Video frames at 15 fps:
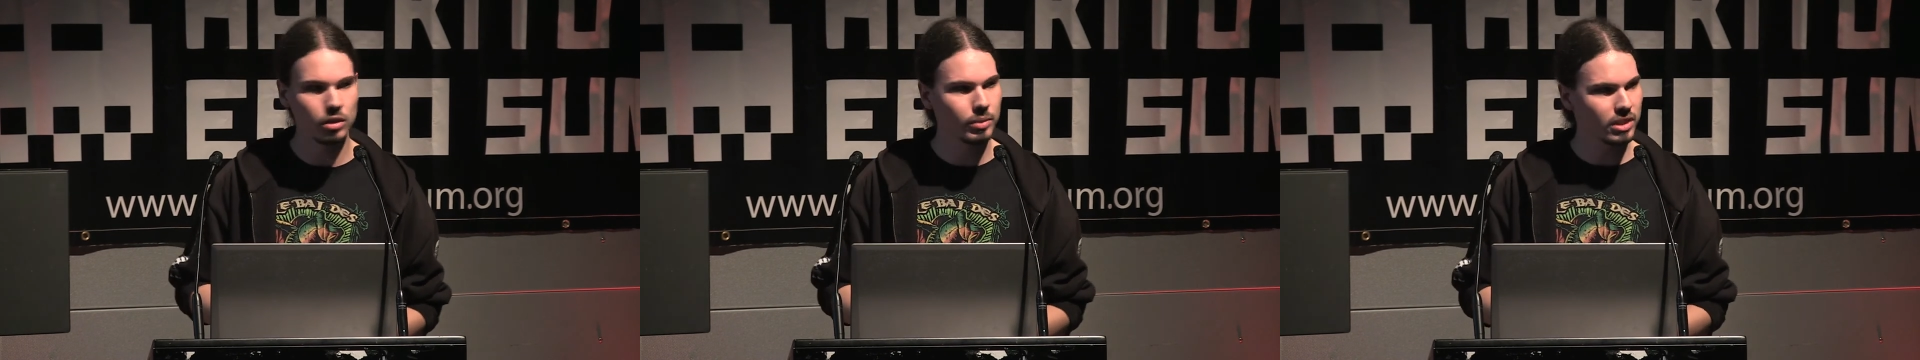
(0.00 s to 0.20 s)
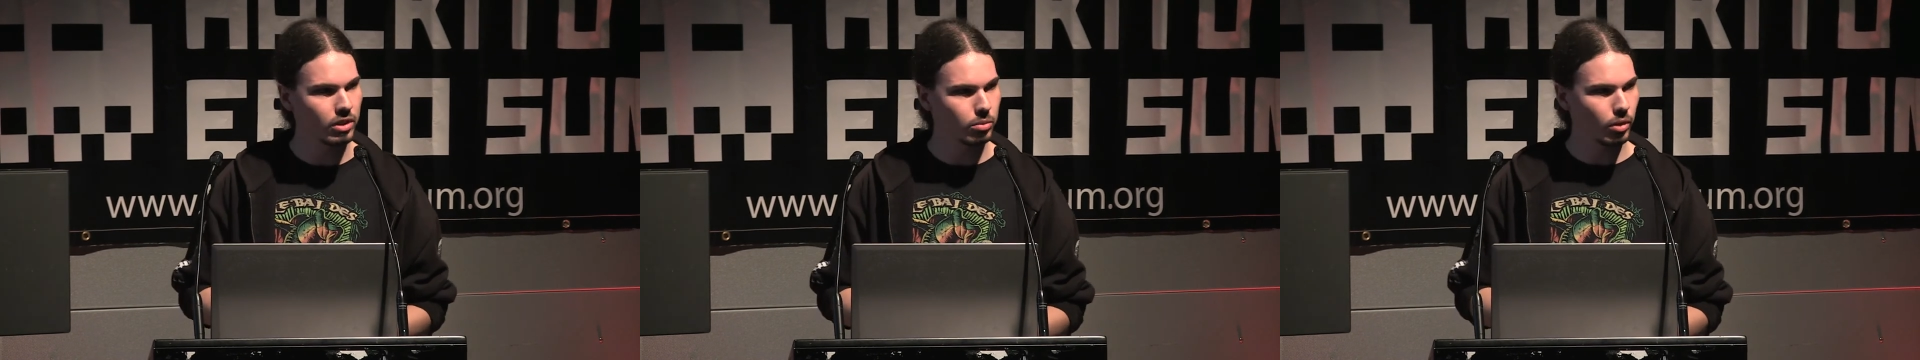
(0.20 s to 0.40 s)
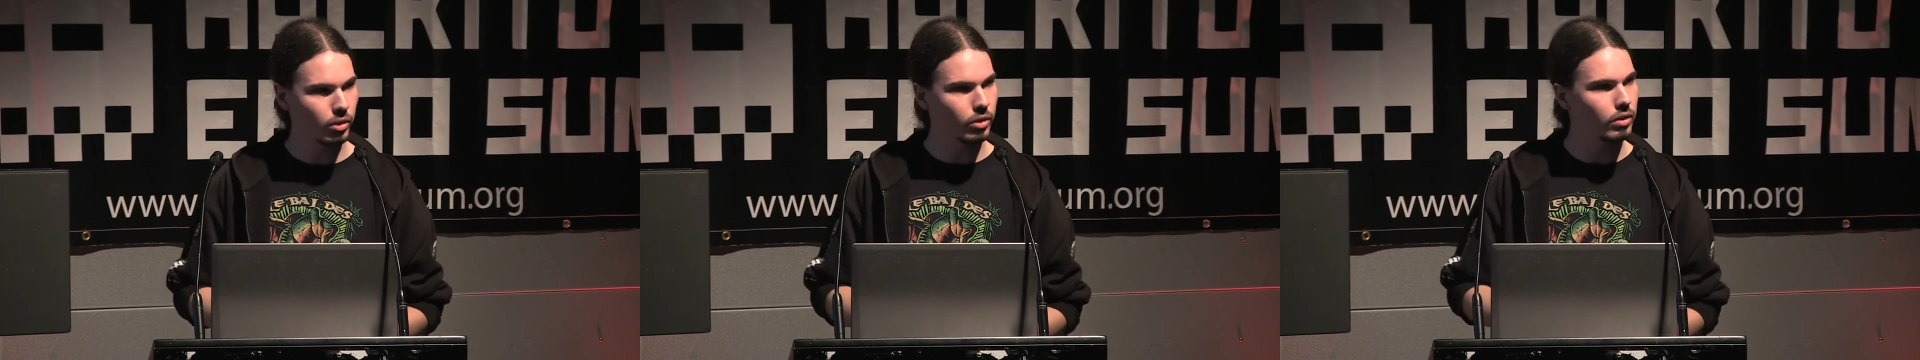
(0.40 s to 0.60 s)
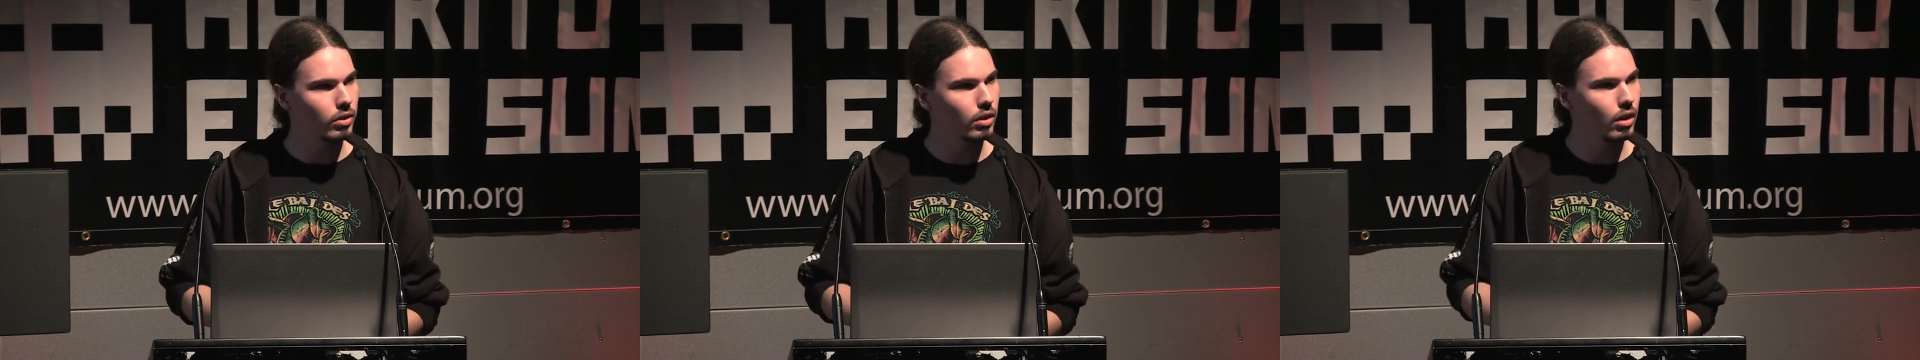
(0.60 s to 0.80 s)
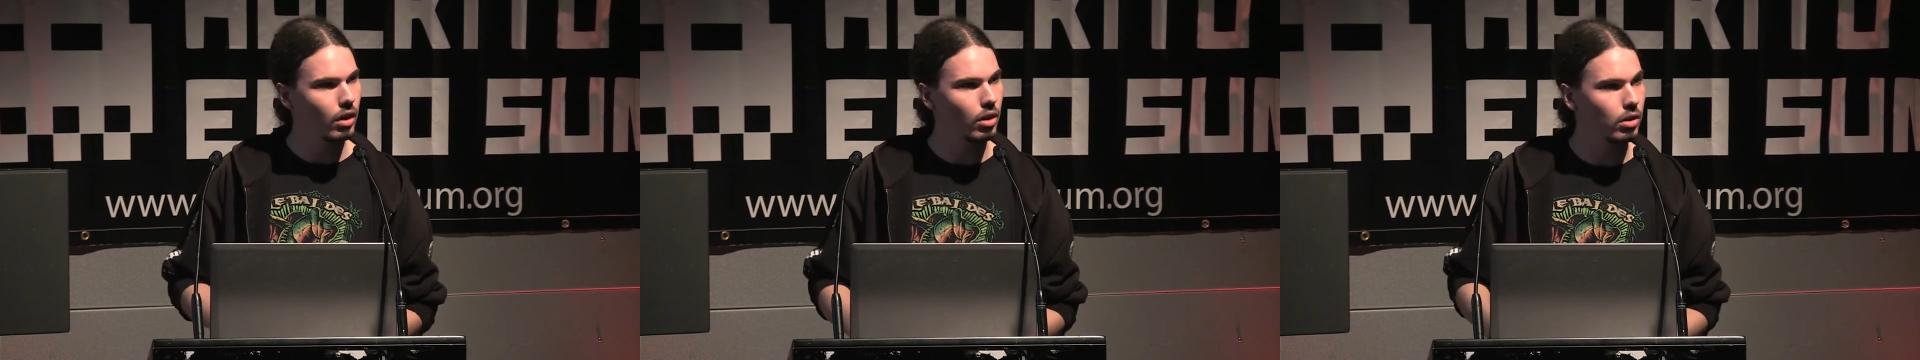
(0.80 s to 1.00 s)
Metasploit,
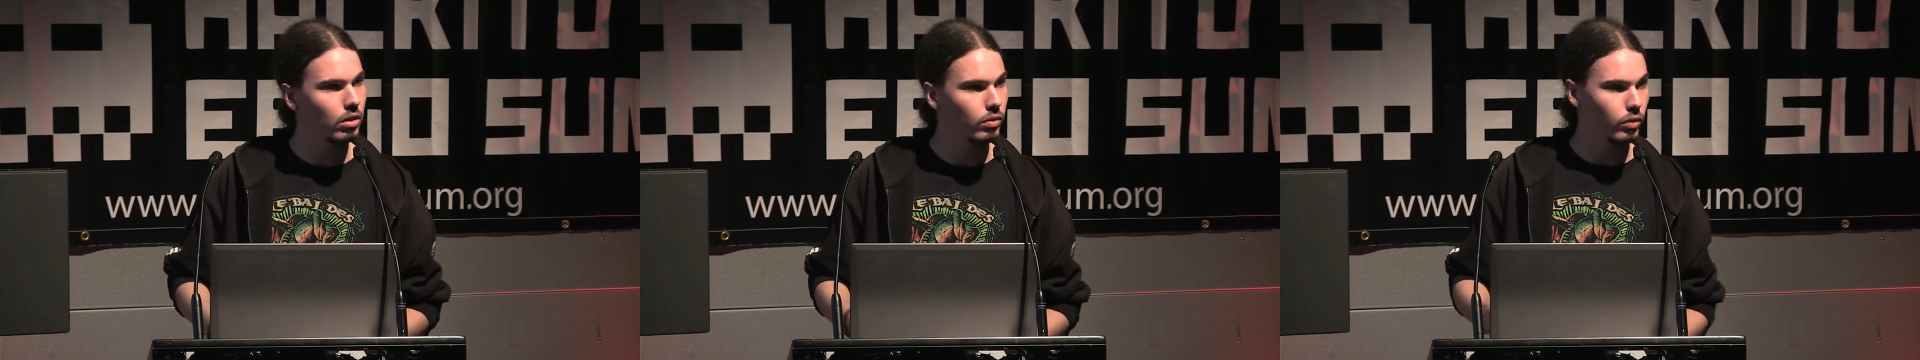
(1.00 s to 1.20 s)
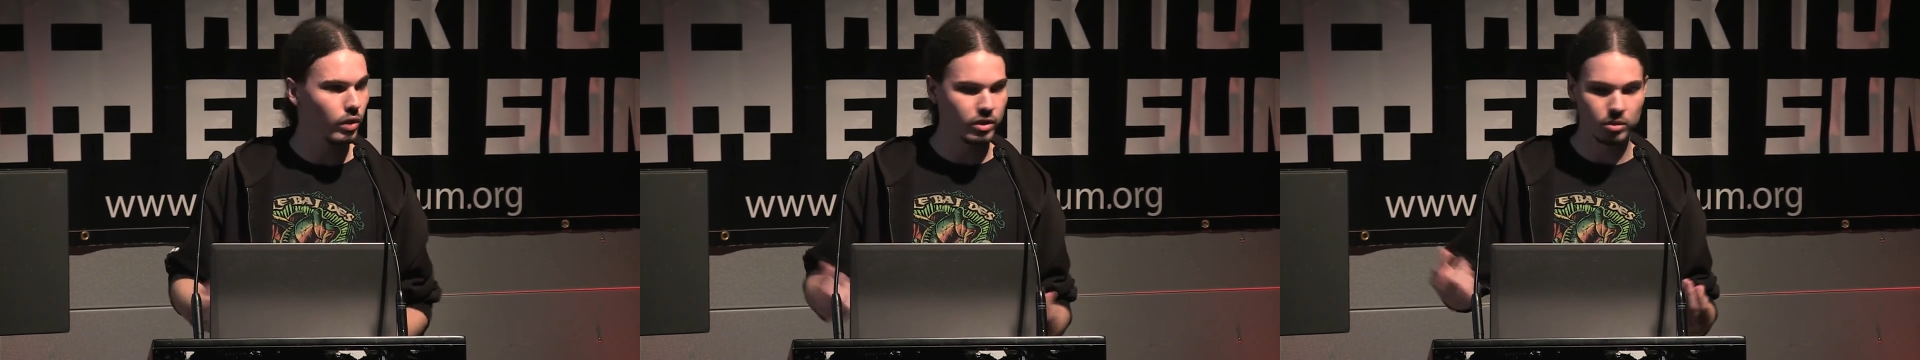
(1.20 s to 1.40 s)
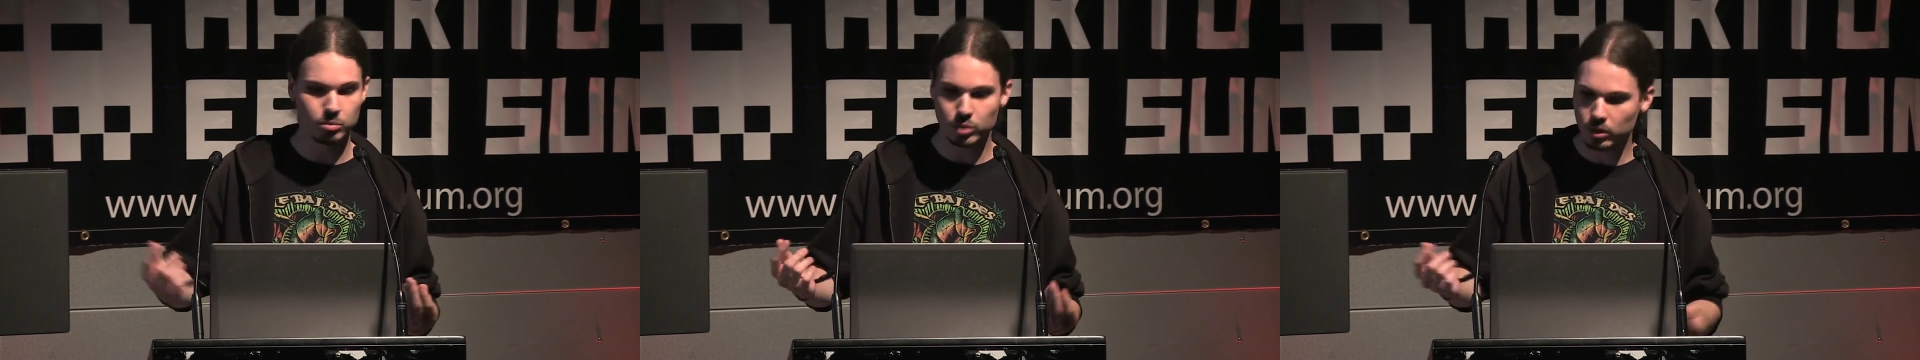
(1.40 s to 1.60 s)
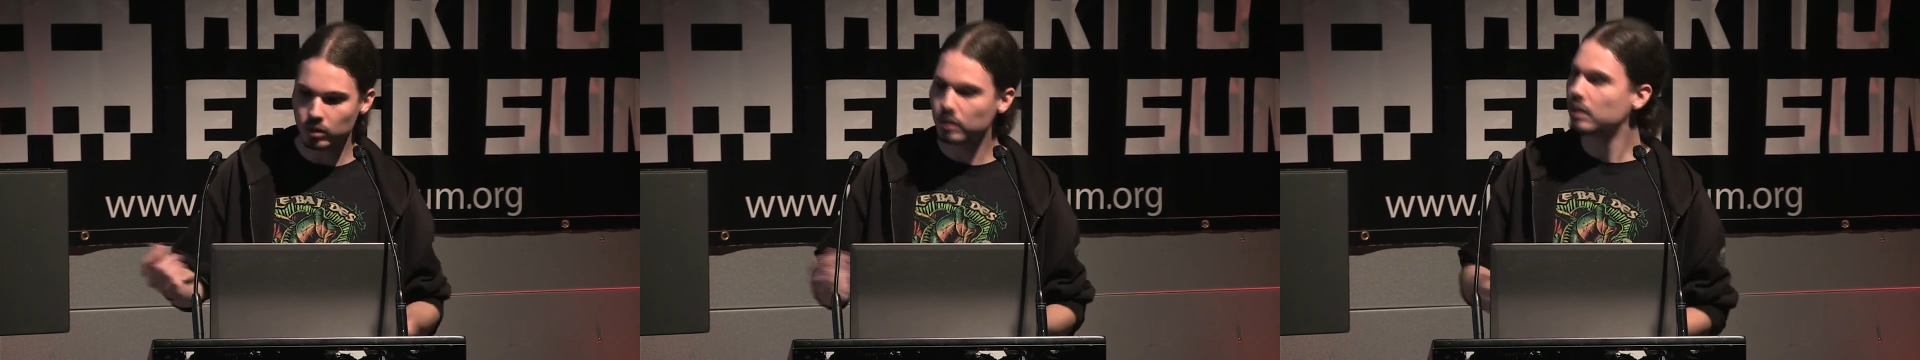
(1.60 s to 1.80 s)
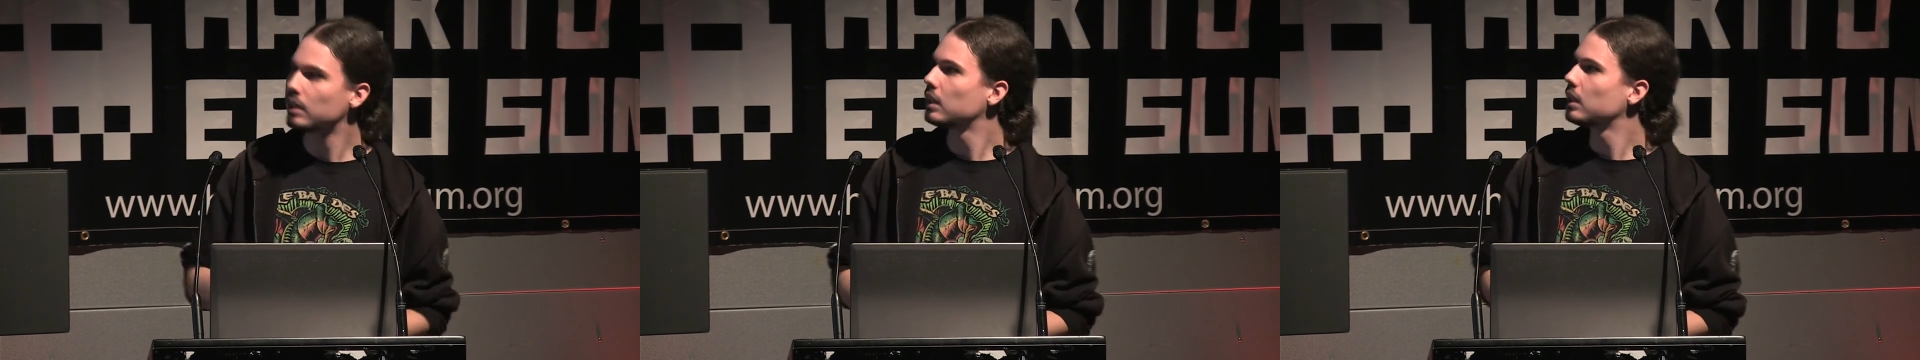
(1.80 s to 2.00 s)
for example.